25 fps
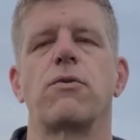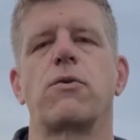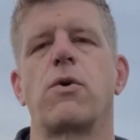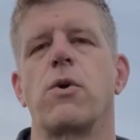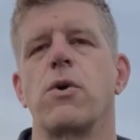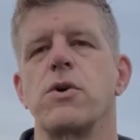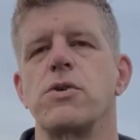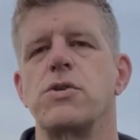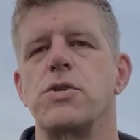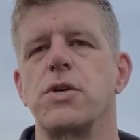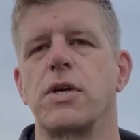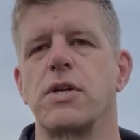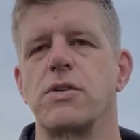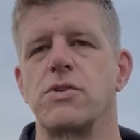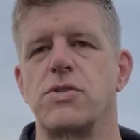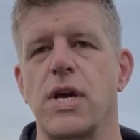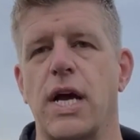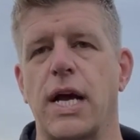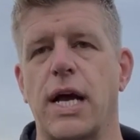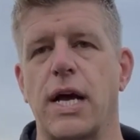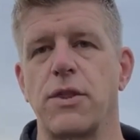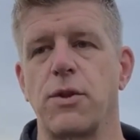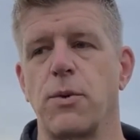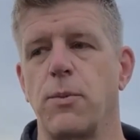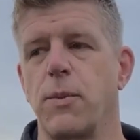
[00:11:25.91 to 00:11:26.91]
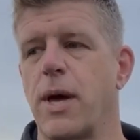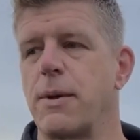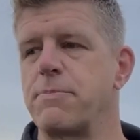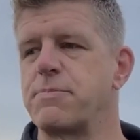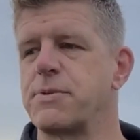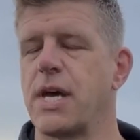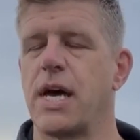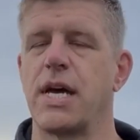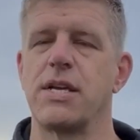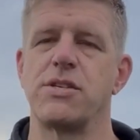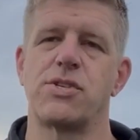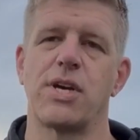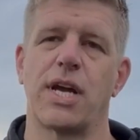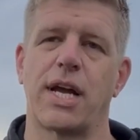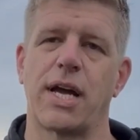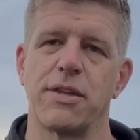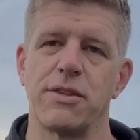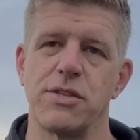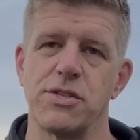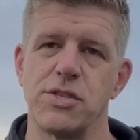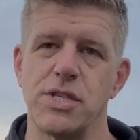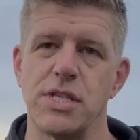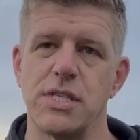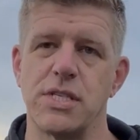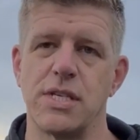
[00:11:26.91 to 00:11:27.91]
Of course, you can check out the website, check
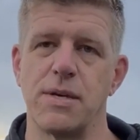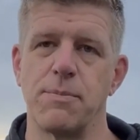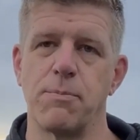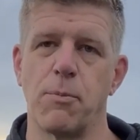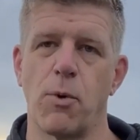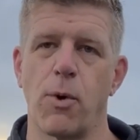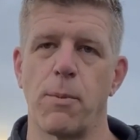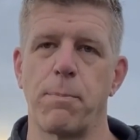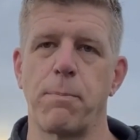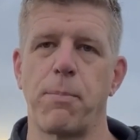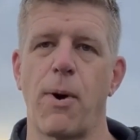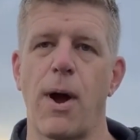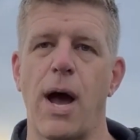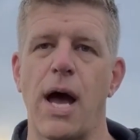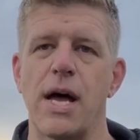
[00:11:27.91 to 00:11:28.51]
out the GTMore